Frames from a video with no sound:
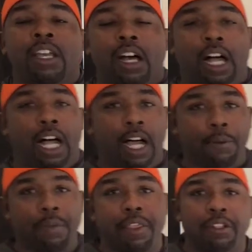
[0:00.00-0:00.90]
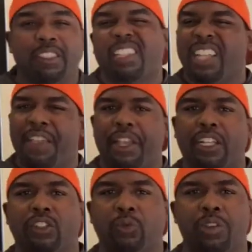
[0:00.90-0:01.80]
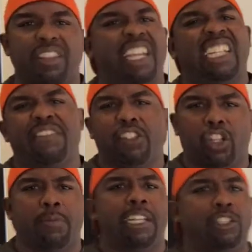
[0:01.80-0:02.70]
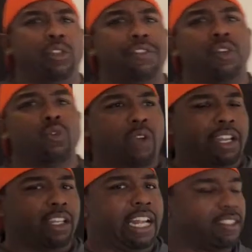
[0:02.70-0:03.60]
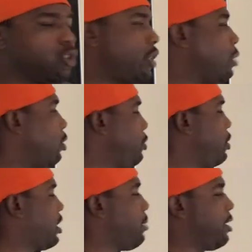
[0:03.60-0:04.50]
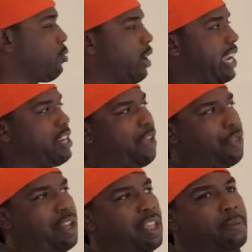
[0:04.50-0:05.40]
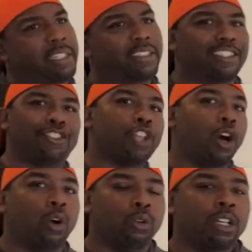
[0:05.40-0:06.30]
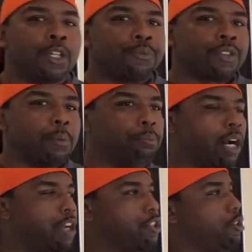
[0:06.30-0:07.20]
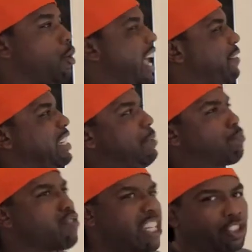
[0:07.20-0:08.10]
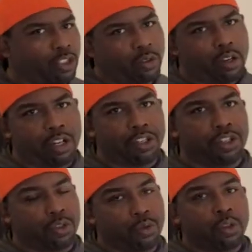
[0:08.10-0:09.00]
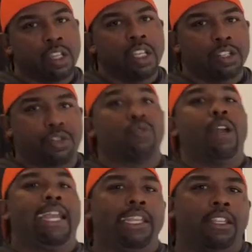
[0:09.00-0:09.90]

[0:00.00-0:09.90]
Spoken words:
And there's just a lot that goes with it. They can even terminate you if you don't write a lot. So they want you to come in and write. Not that the other businesses don't, but you don't have any pressure on you to write.